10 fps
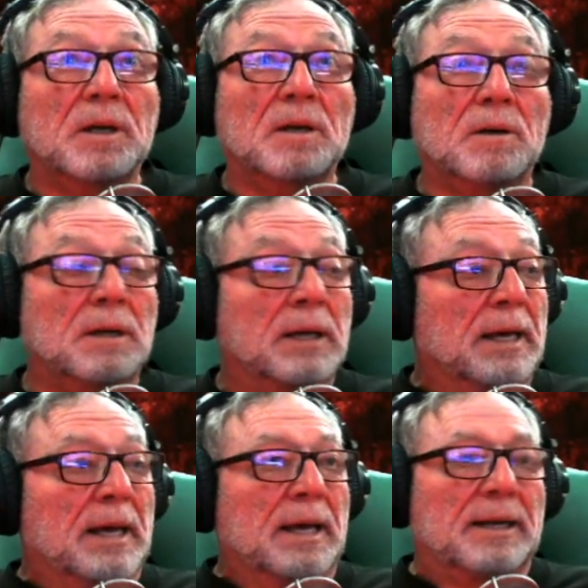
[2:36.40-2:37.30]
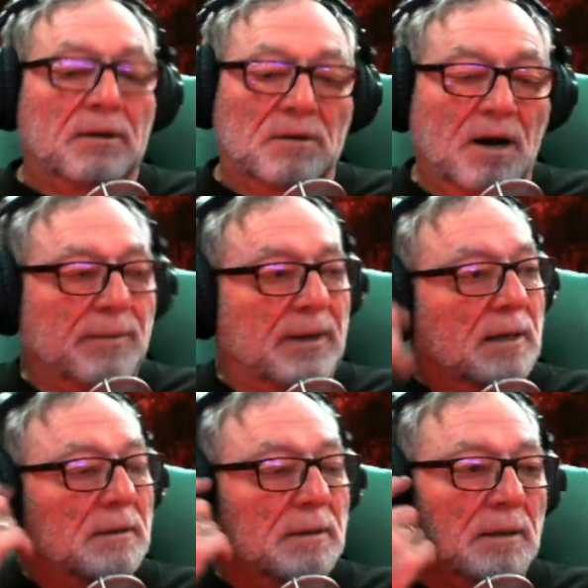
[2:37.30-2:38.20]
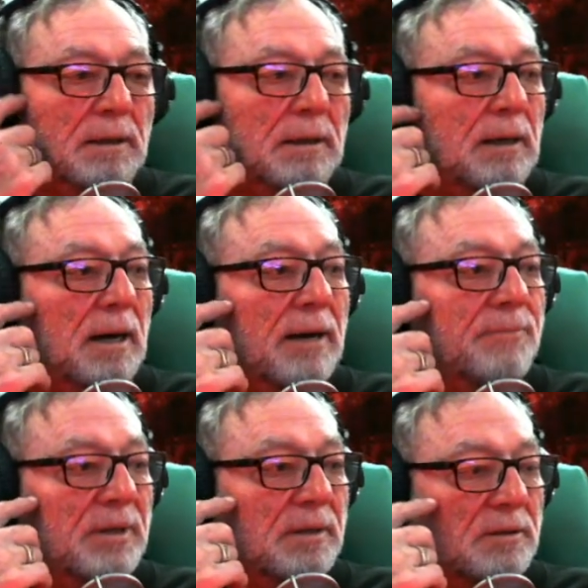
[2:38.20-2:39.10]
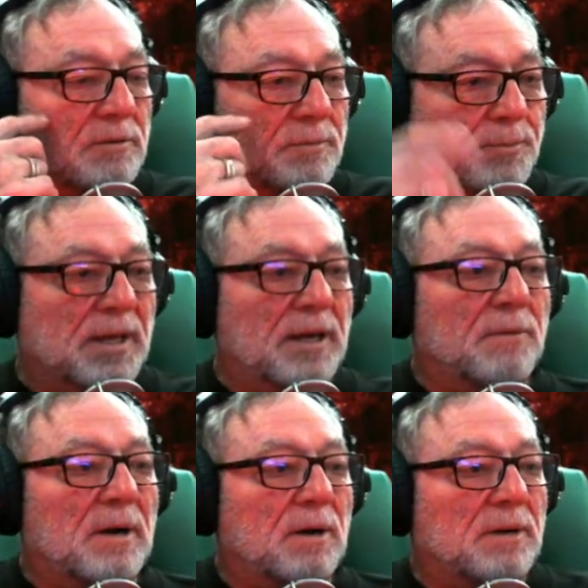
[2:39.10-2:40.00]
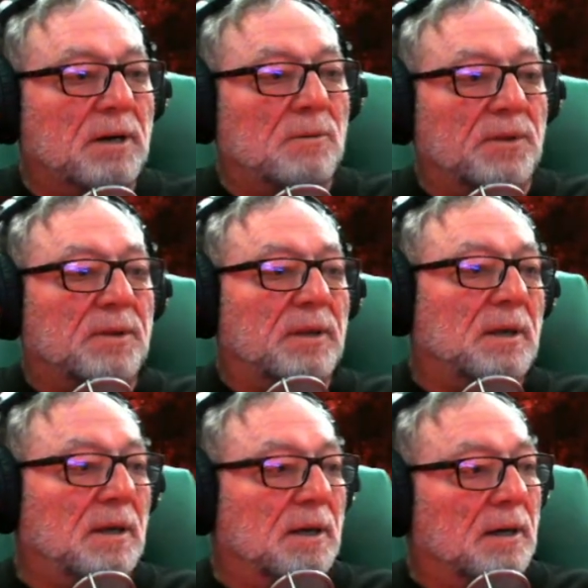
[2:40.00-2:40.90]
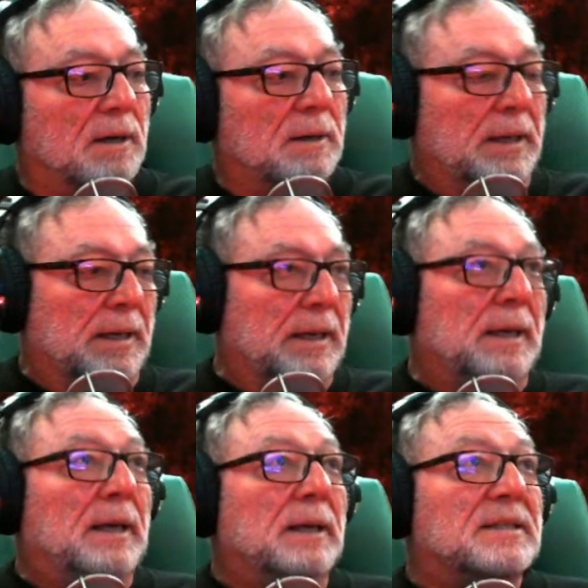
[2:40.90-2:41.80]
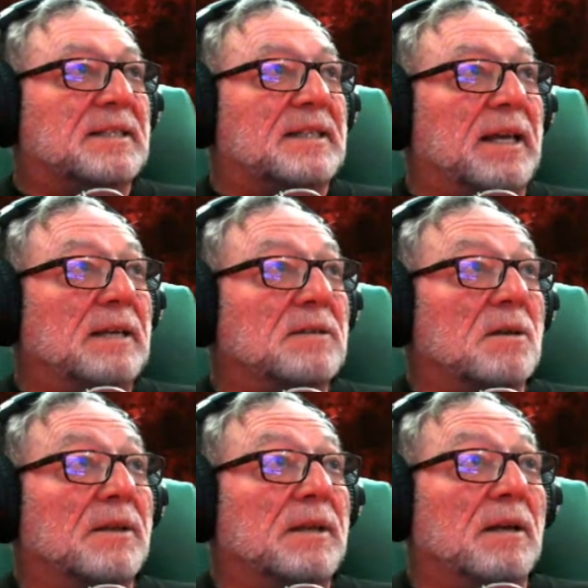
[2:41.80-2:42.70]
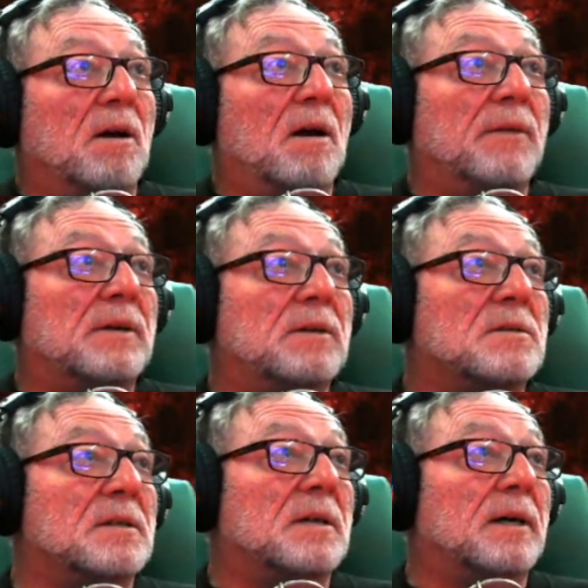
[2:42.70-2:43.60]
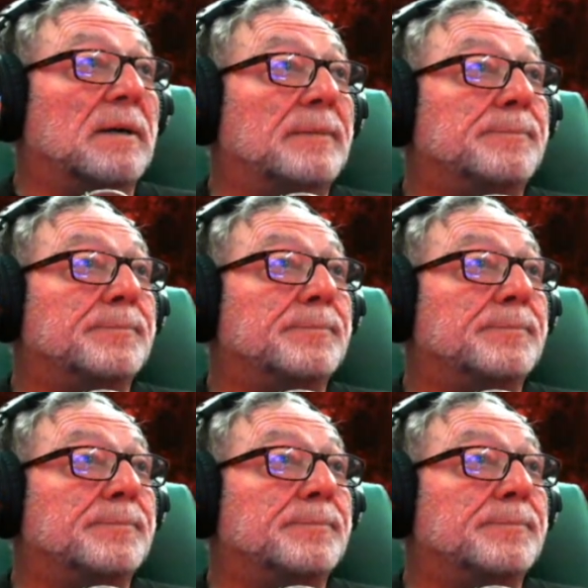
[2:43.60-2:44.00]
good. Now, Dominic, I've been playing around here with the settings on the Anan. There's what